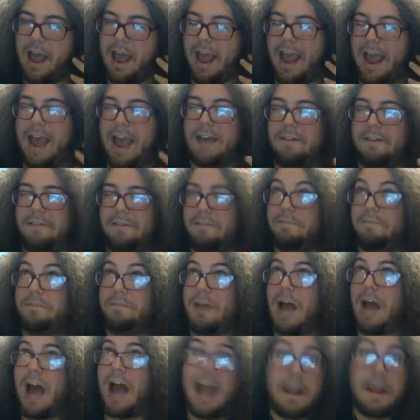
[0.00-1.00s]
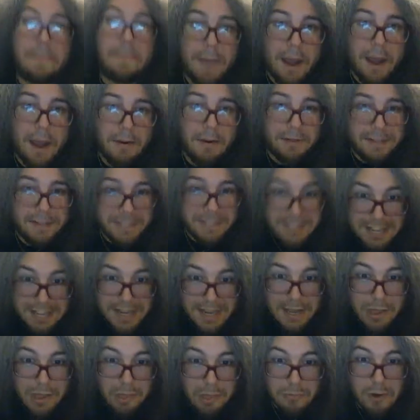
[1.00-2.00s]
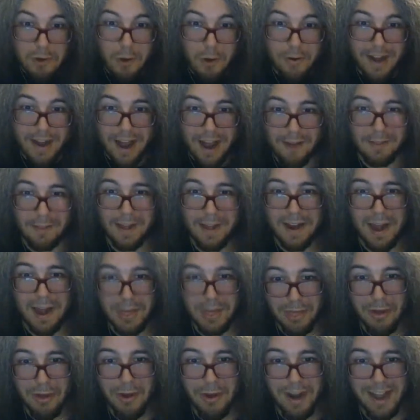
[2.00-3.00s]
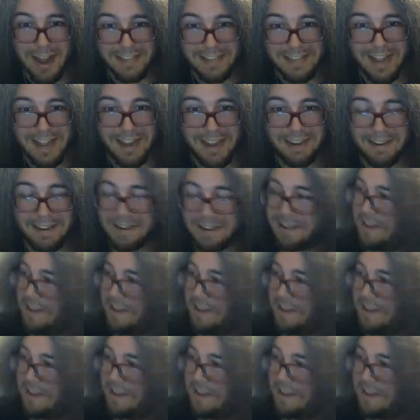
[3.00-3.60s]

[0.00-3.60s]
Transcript: and I apparently didn't throw it out like I thought I did.